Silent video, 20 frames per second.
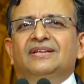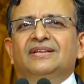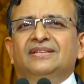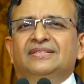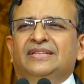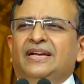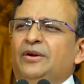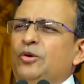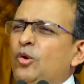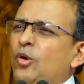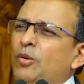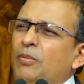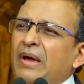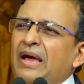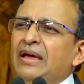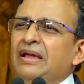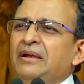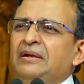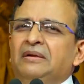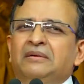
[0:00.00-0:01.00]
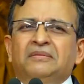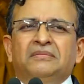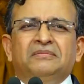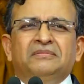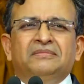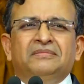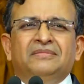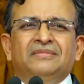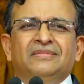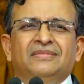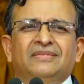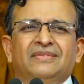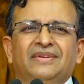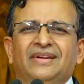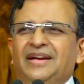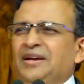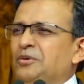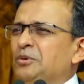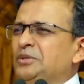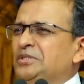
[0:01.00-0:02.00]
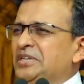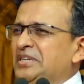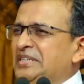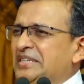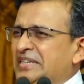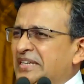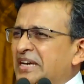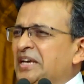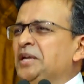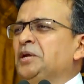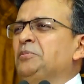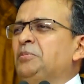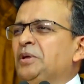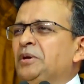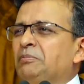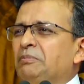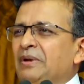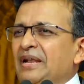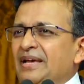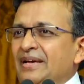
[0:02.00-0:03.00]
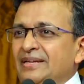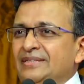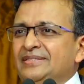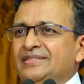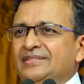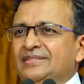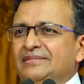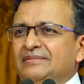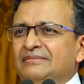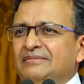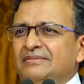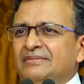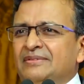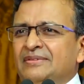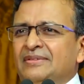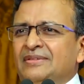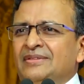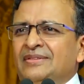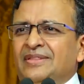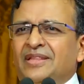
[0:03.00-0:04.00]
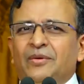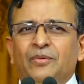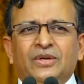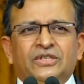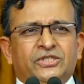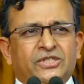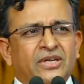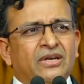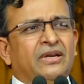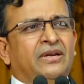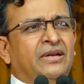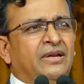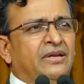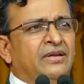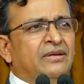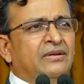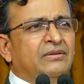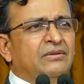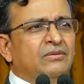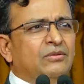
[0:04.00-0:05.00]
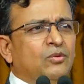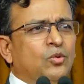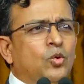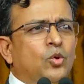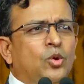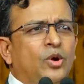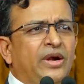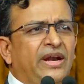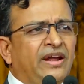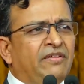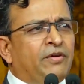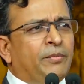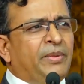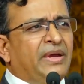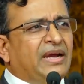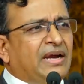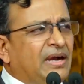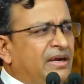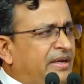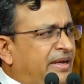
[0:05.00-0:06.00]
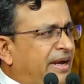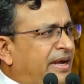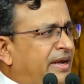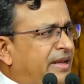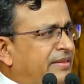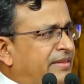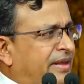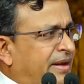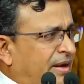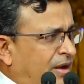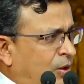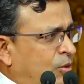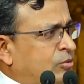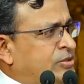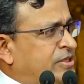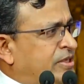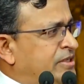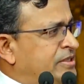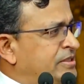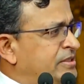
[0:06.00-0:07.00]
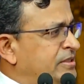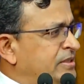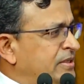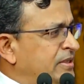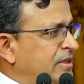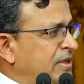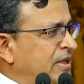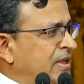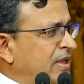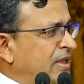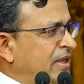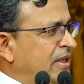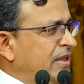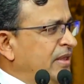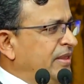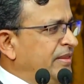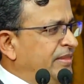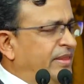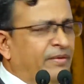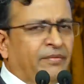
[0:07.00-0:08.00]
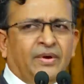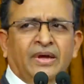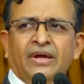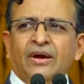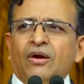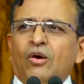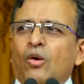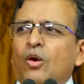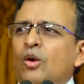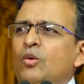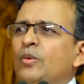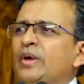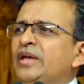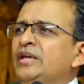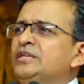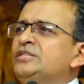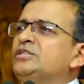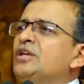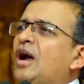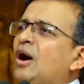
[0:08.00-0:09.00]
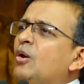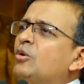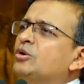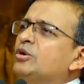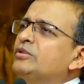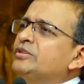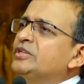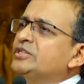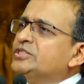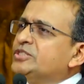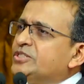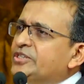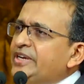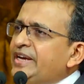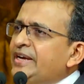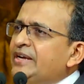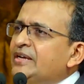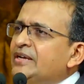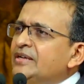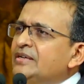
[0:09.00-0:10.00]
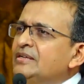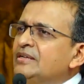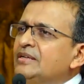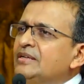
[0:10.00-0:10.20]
He said, "Old man, it was a terrible place. There were children who could never be contained in their houses. They were always out on the street.